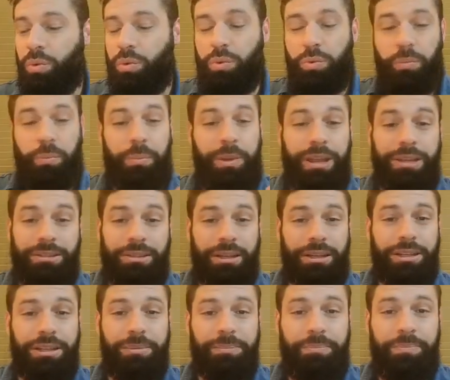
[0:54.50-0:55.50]

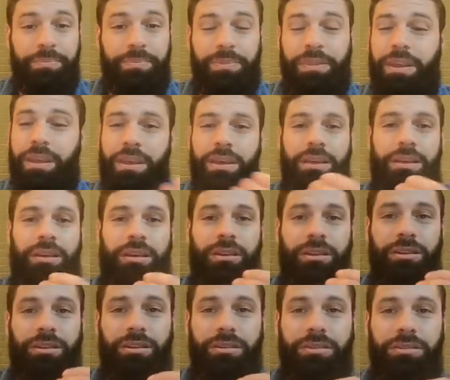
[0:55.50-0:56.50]
basically,
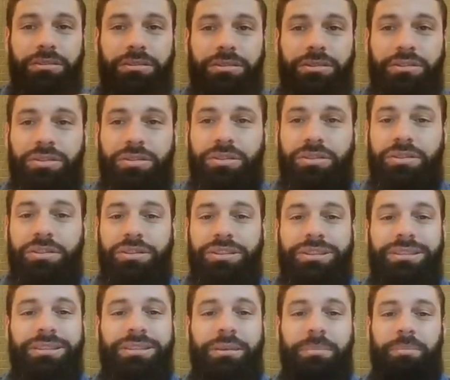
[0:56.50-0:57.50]
to
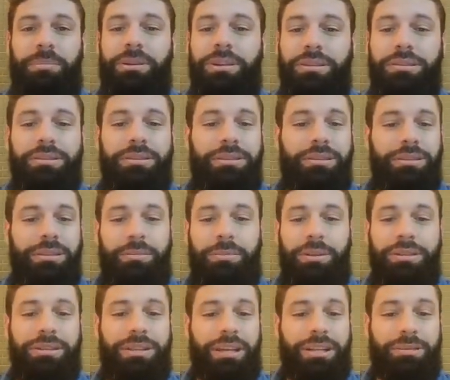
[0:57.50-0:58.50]
simplest
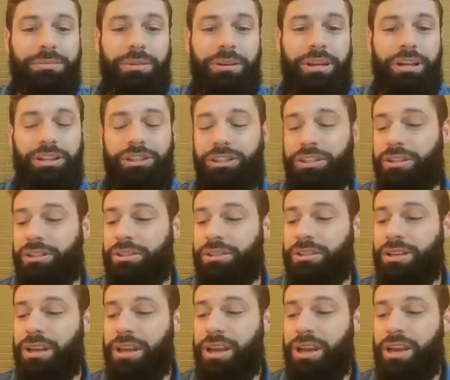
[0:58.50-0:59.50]
explanations,
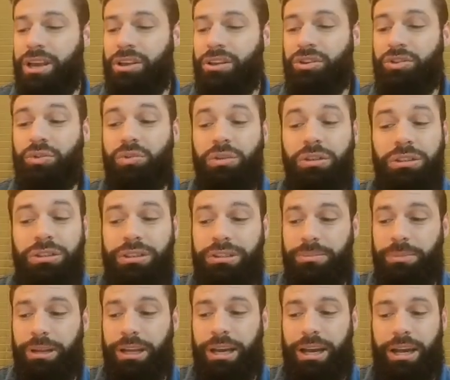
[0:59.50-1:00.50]
Google
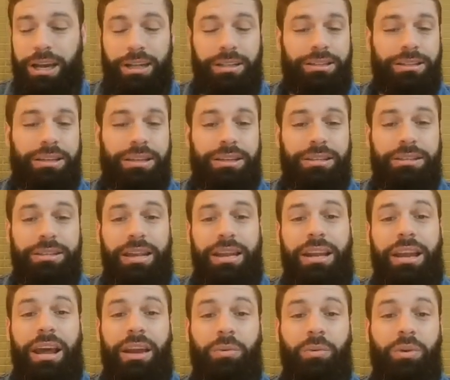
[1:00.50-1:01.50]
Display Ads is a
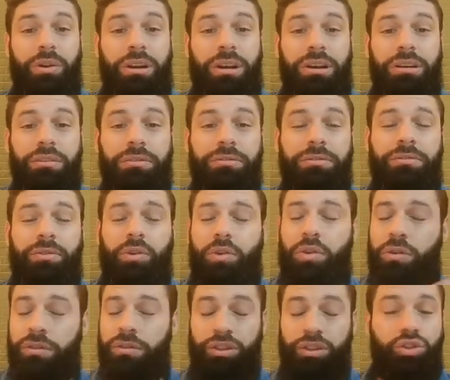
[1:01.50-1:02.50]
network of
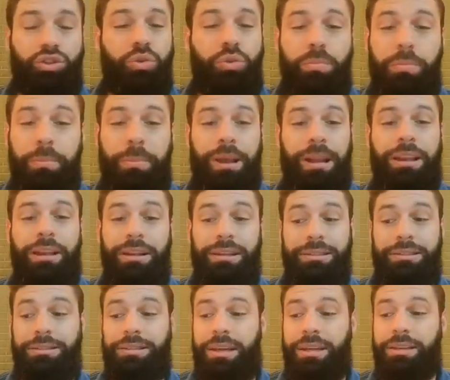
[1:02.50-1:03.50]
over 2 million
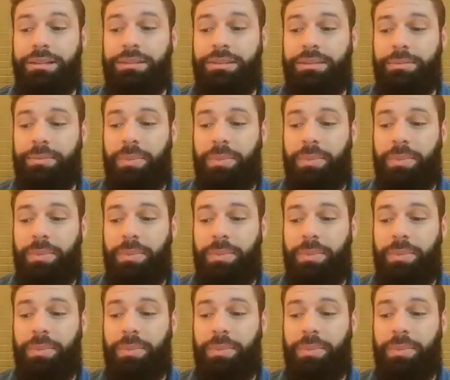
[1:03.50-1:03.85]
sites,